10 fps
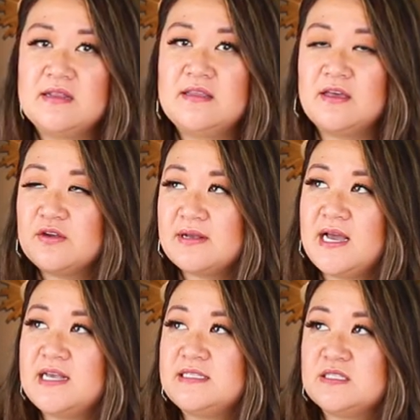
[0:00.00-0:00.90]
The other
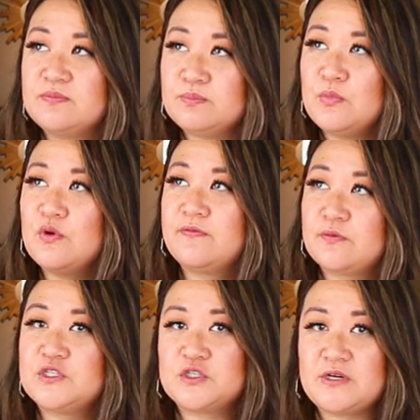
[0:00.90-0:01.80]
guys is more
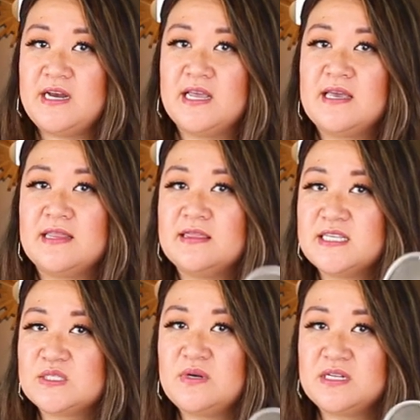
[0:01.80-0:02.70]
for straining, and
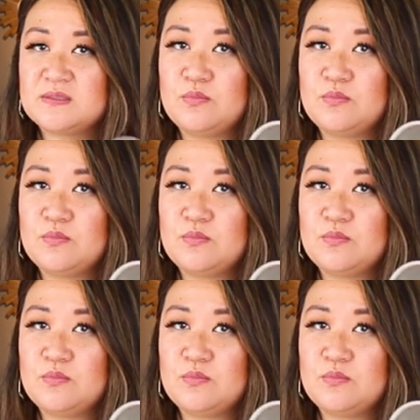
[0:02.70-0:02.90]
this one is